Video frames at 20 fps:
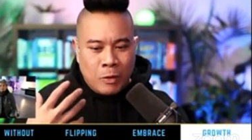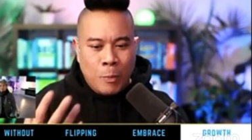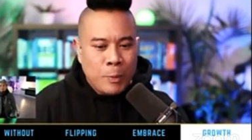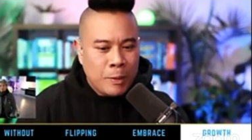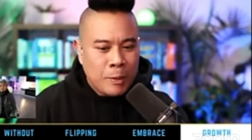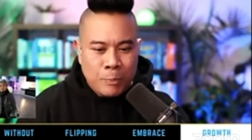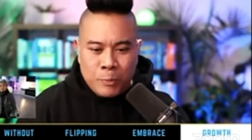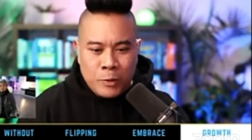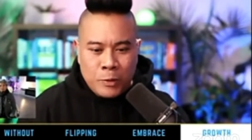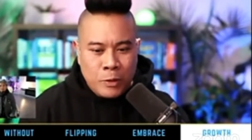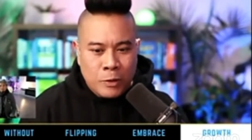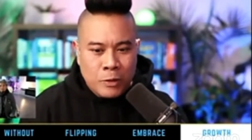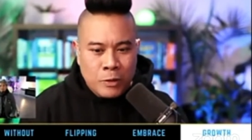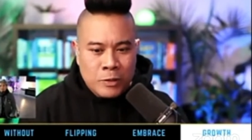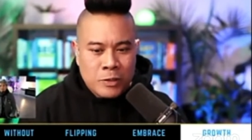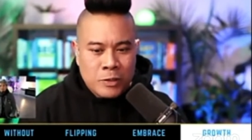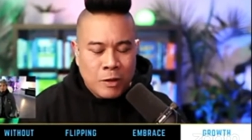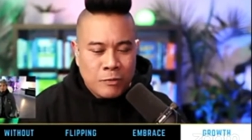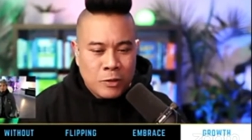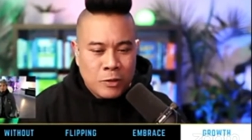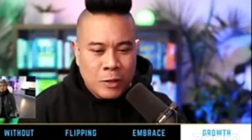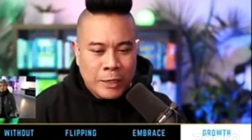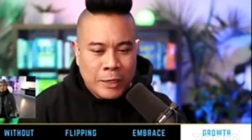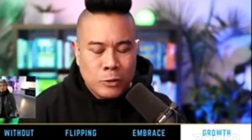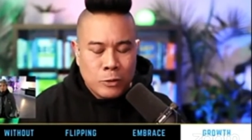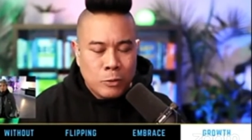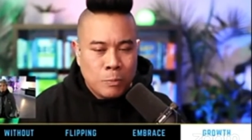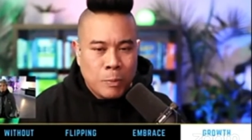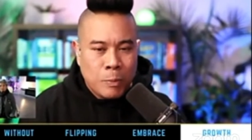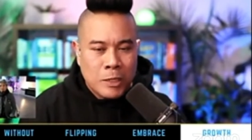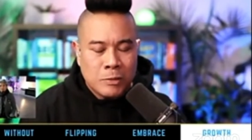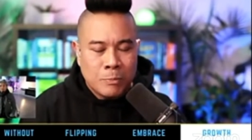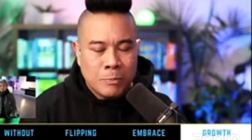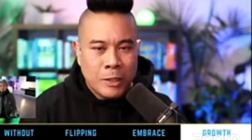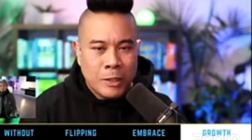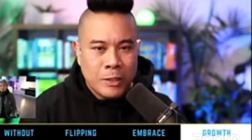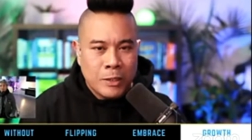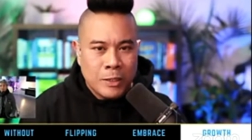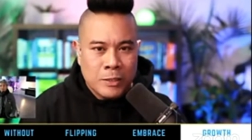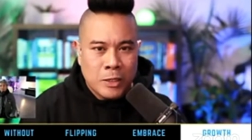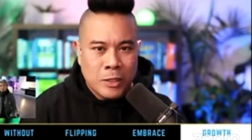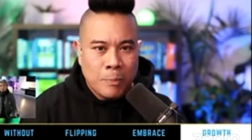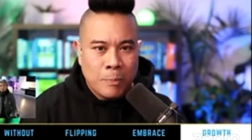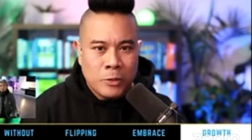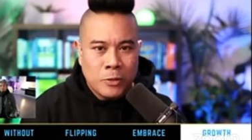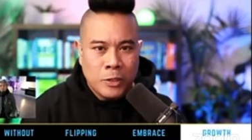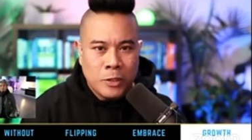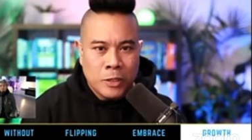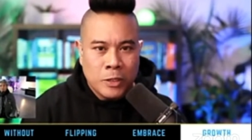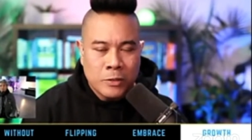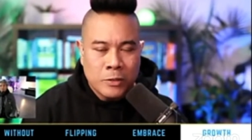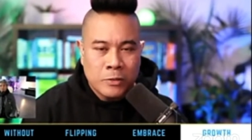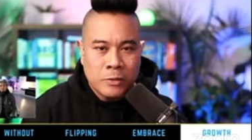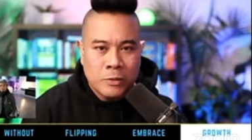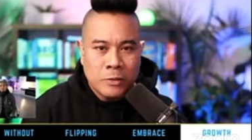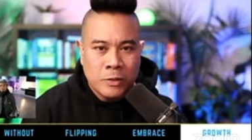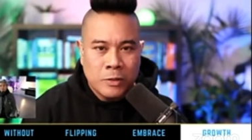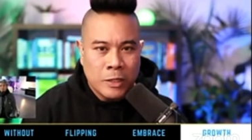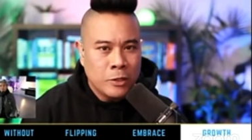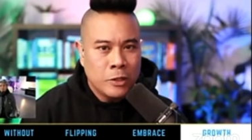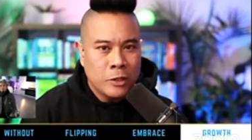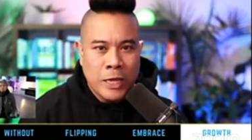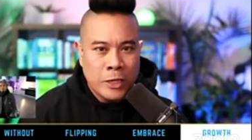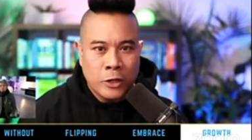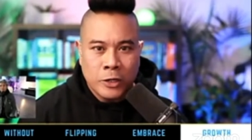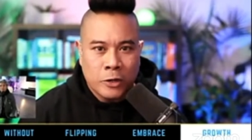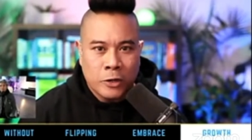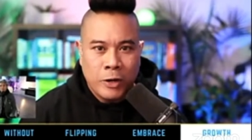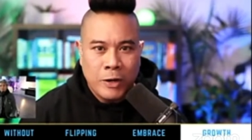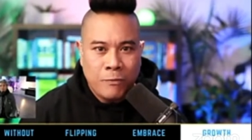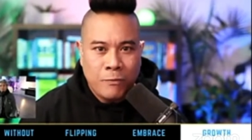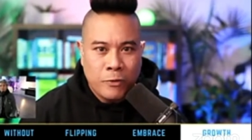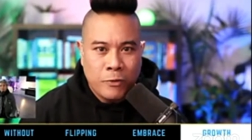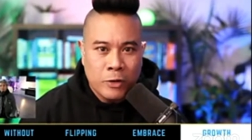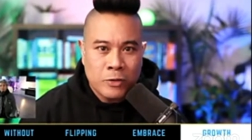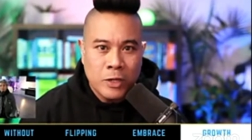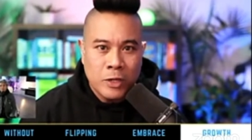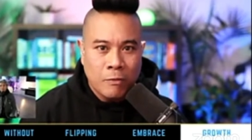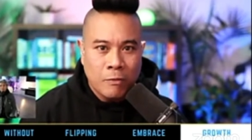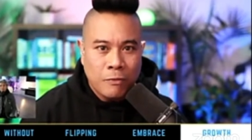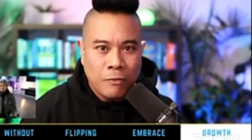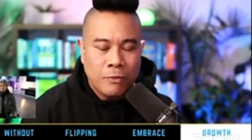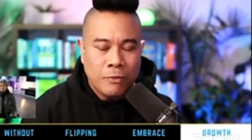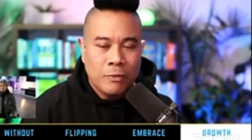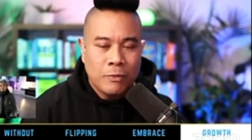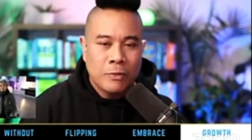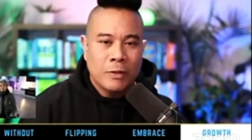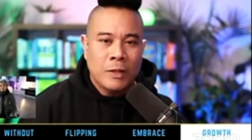open up yourself to like new possibilities and opportunities that you can create for yourself.